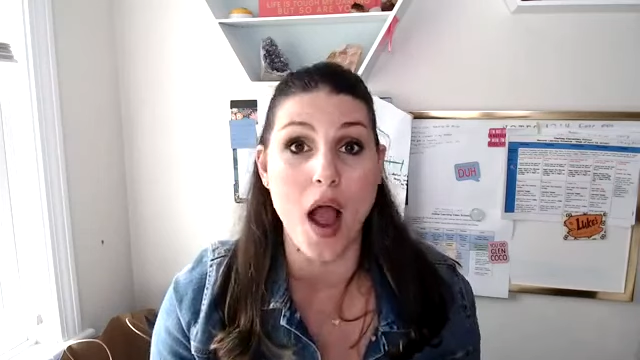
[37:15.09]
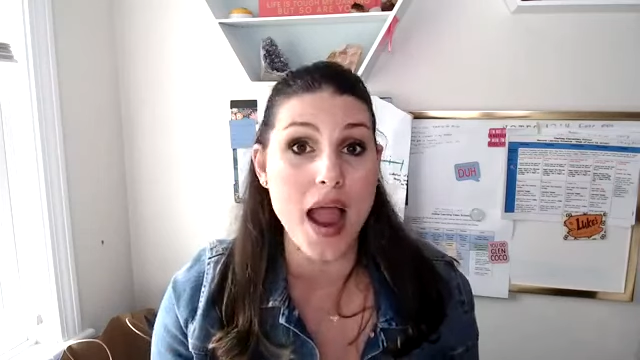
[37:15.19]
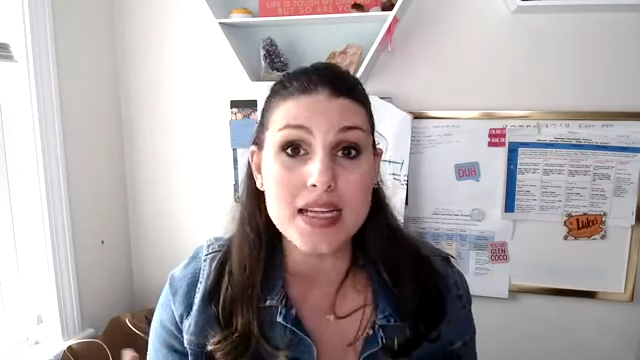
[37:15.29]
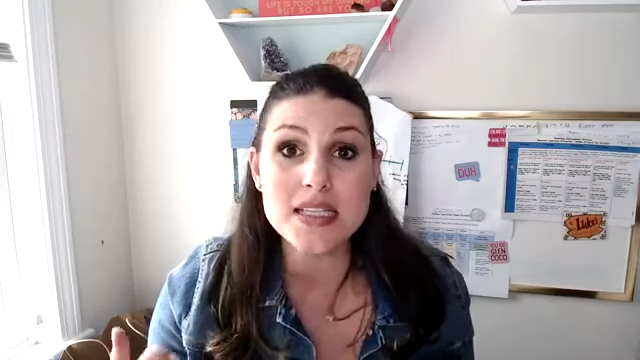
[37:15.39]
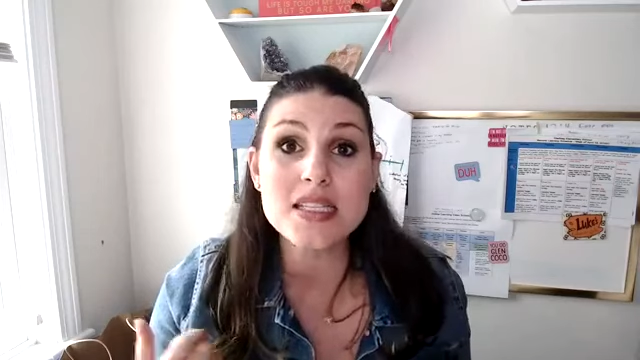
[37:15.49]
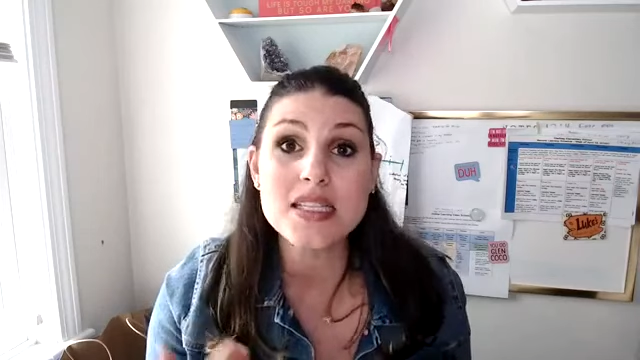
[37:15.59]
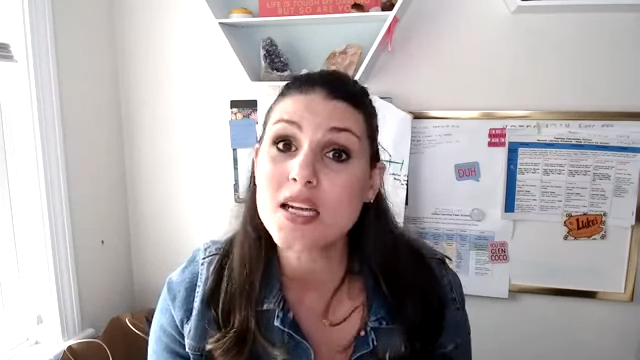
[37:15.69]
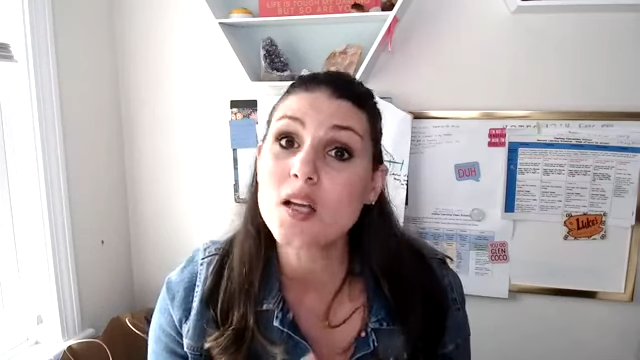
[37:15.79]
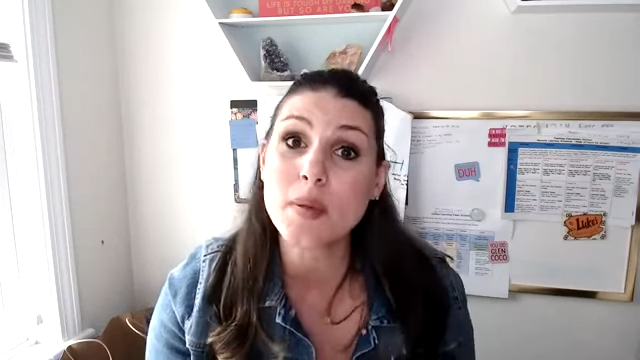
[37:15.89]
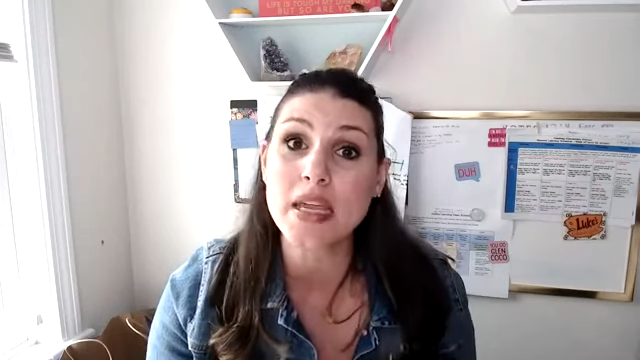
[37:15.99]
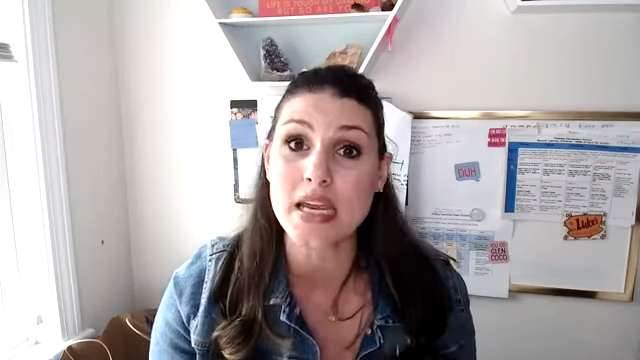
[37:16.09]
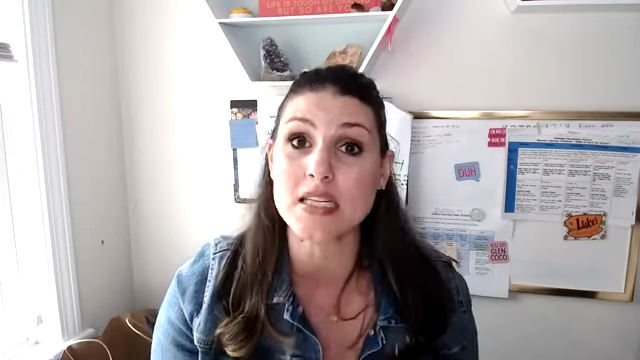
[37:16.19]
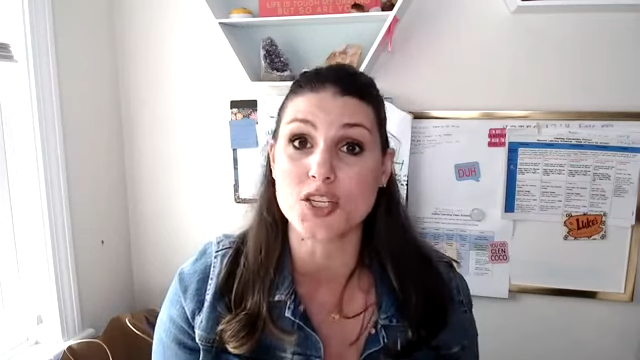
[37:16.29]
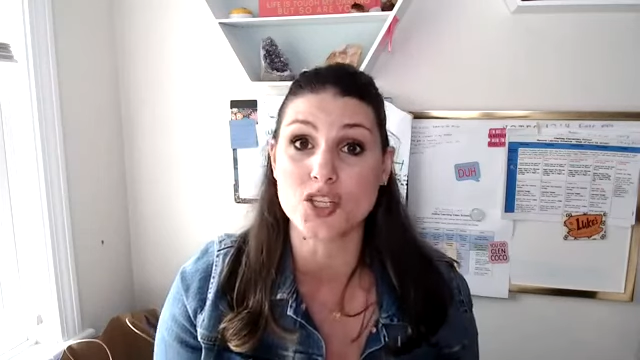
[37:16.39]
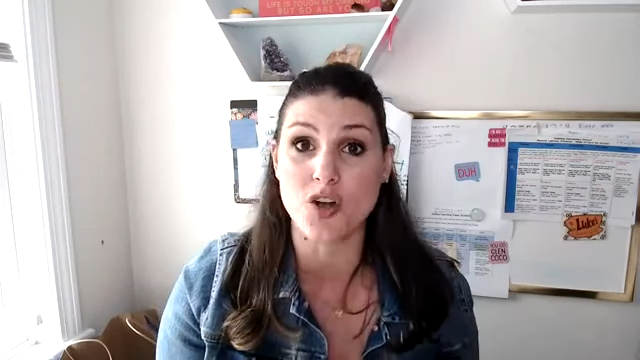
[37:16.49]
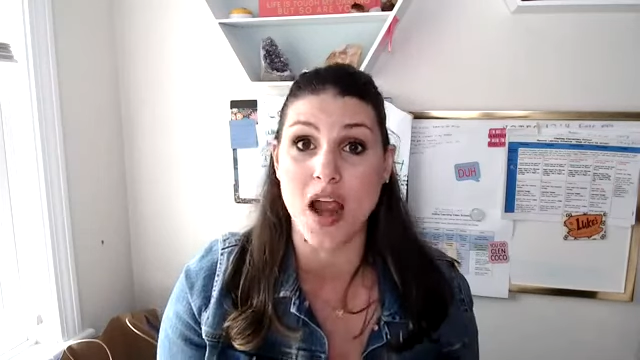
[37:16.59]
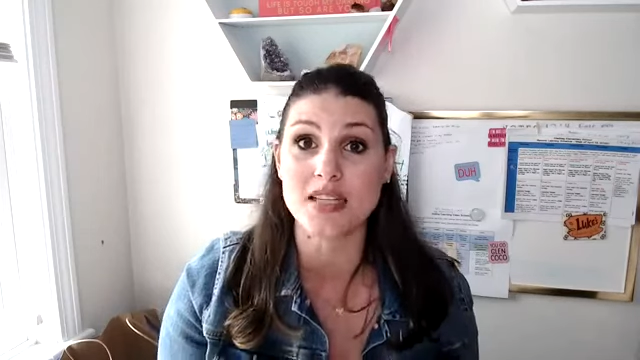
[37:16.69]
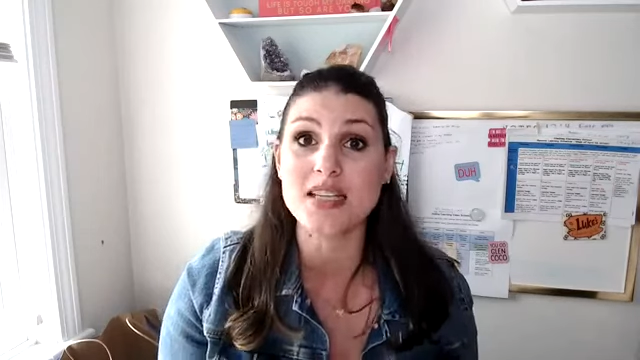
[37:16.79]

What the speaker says: I can still be in distress.